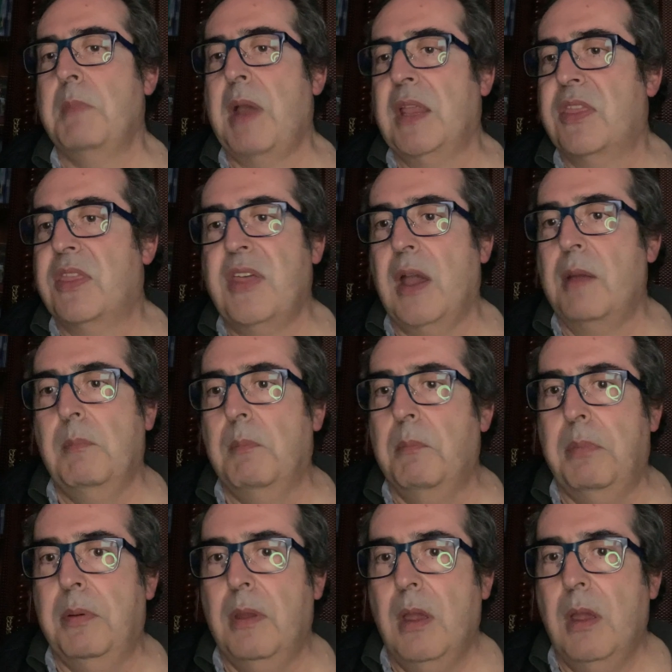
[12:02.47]
my
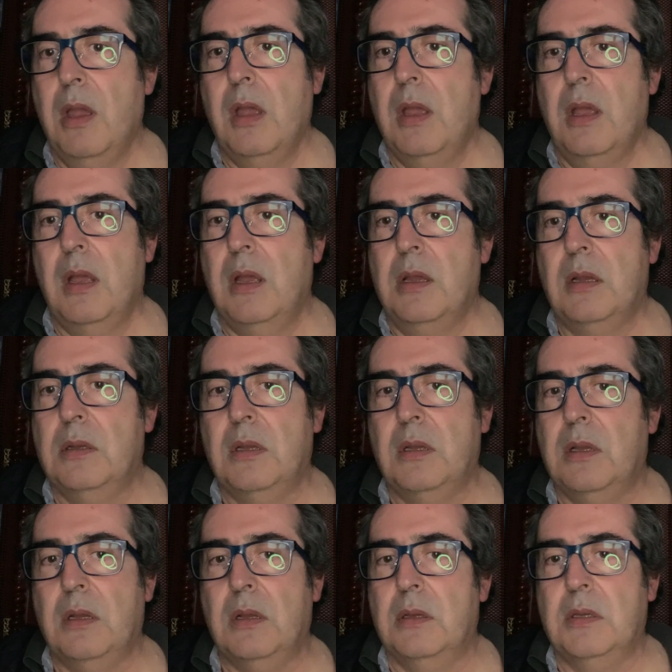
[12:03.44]
thumb,
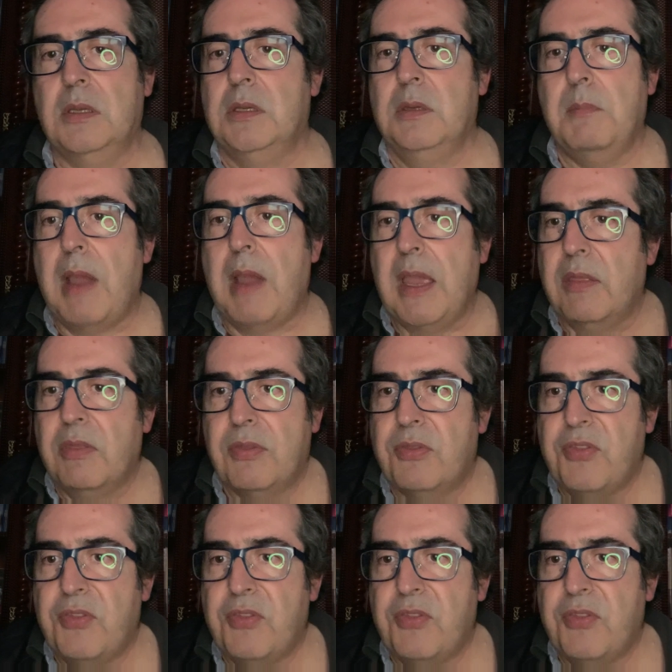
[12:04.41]
in my